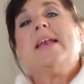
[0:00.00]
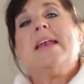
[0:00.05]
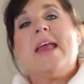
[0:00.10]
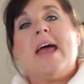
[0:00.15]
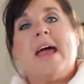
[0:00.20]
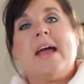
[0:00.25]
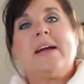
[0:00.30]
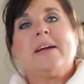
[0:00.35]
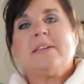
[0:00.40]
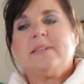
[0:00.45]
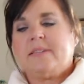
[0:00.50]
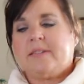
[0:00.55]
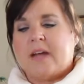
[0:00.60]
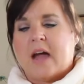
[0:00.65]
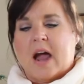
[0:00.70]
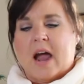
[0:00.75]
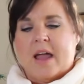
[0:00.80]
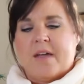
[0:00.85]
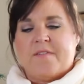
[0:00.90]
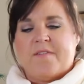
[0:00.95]
next
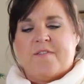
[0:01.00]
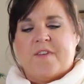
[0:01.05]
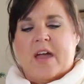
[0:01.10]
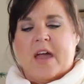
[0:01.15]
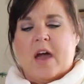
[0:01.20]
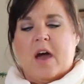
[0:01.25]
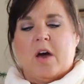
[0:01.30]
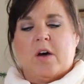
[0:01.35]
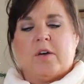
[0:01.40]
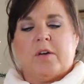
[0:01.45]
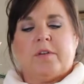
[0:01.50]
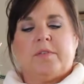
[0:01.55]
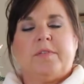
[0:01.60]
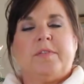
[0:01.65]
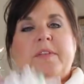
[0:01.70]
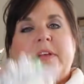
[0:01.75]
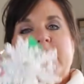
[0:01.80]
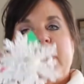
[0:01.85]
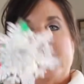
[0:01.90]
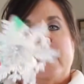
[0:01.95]
I
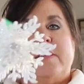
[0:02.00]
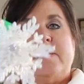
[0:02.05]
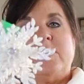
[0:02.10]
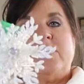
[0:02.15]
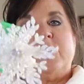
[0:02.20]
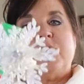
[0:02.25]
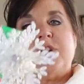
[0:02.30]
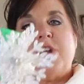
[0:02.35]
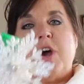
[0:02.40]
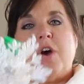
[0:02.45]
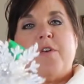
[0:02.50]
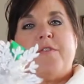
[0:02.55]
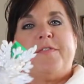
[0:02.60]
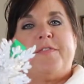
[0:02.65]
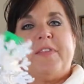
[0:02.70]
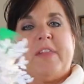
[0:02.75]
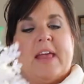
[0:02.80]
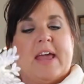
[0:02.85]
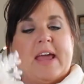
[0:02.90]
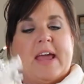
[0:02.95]
found the
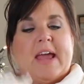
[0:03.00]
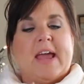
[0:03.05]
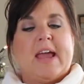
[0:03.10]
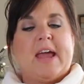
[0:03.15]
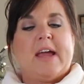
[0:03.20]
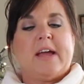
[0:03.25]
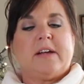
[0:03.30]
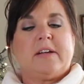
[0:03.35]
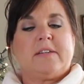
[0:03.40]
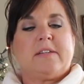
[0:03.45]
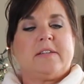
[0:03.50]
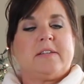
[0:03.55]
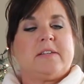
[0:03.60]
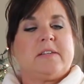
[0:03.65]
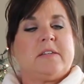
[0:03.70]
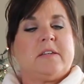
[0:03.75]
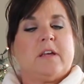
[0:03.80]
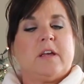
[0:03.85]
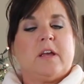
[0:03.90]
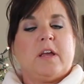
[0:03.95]

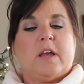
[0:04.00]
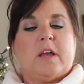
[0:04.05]
snowflakes